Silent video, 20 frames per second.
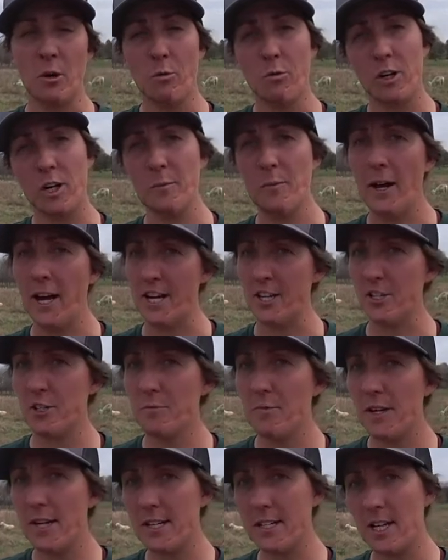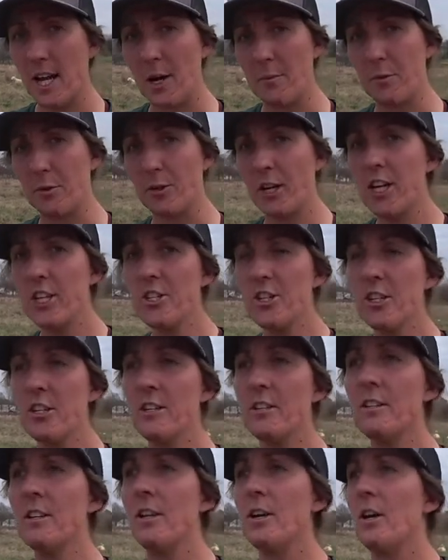We're a pasture-based
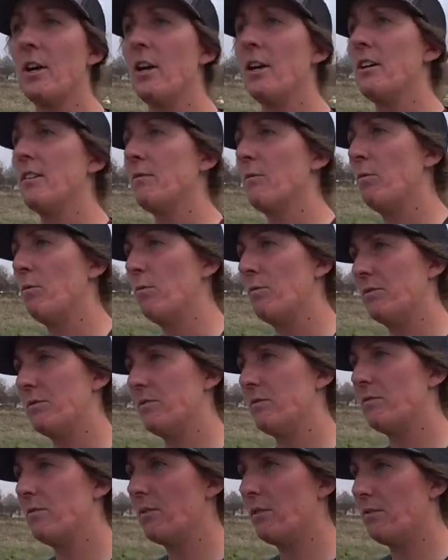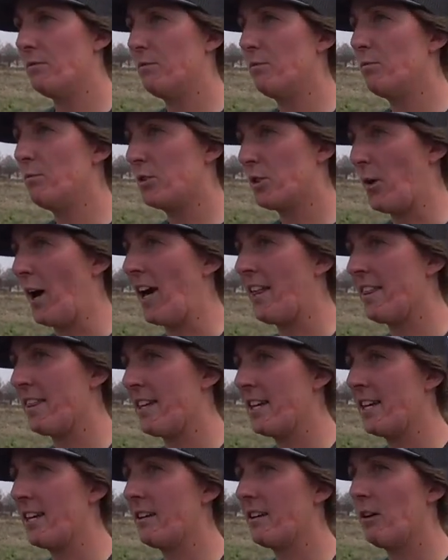operation. So I
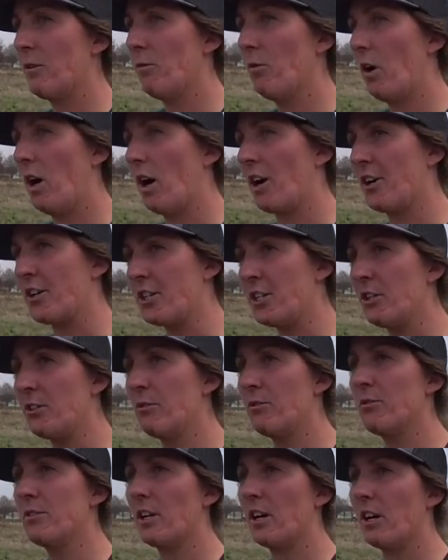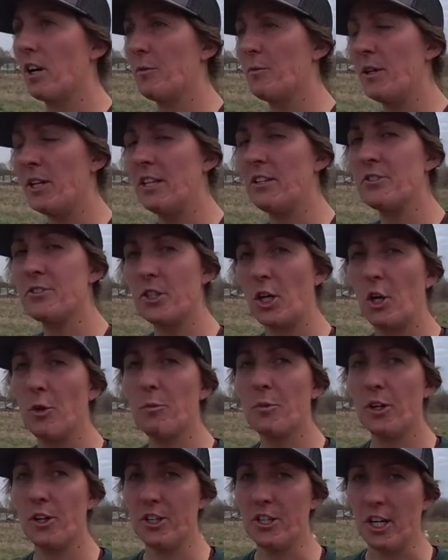think our ewes are being so
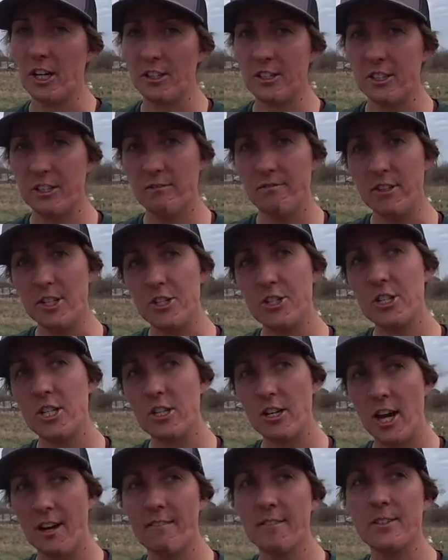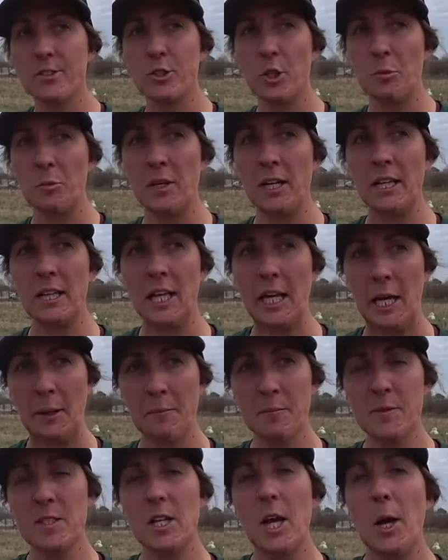productive this year, having so many
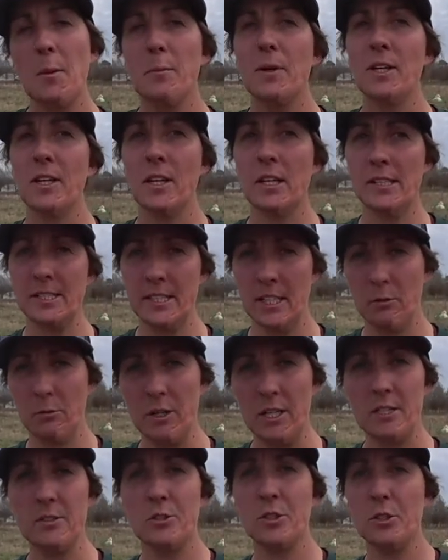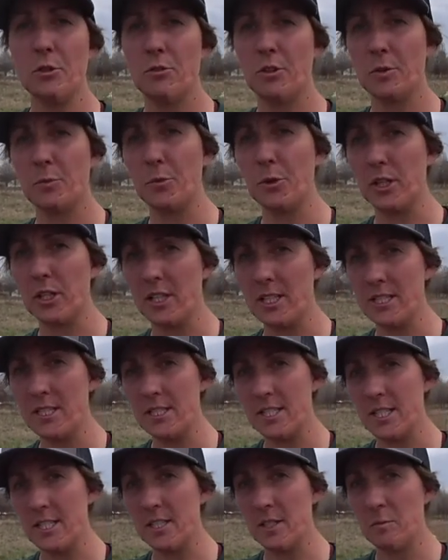lambs, because they went into their breeding
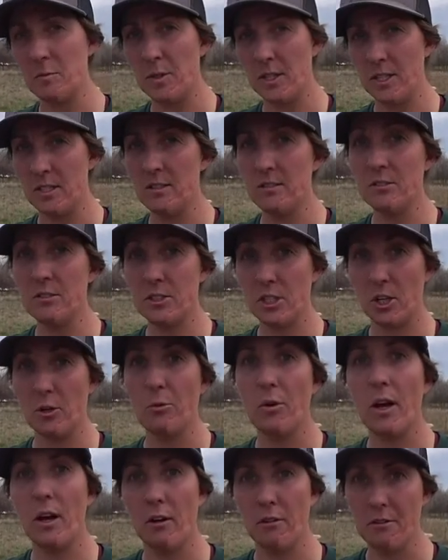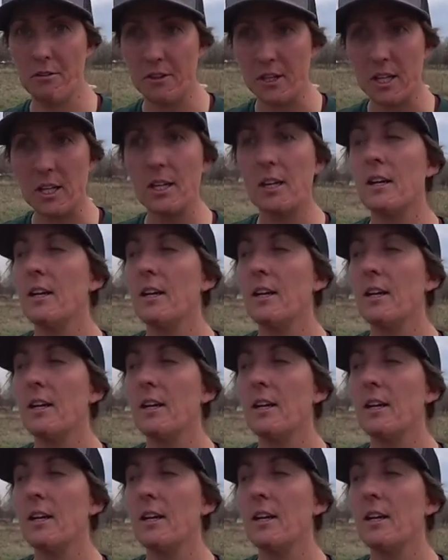season being so healthy.